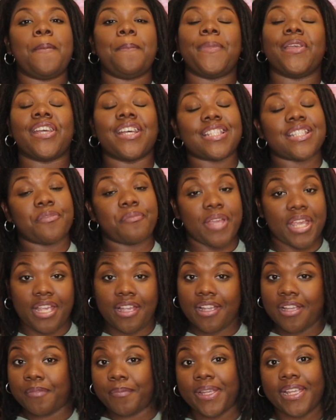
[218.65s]
because it may
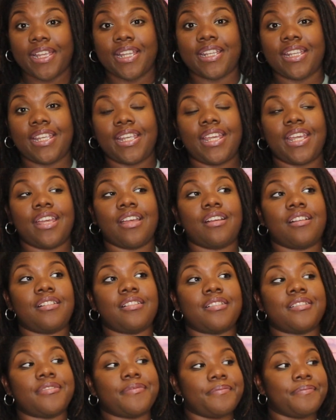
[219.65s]
come handy
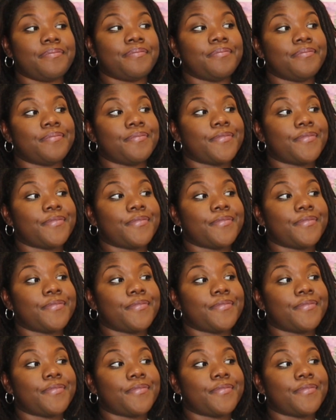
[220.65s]
for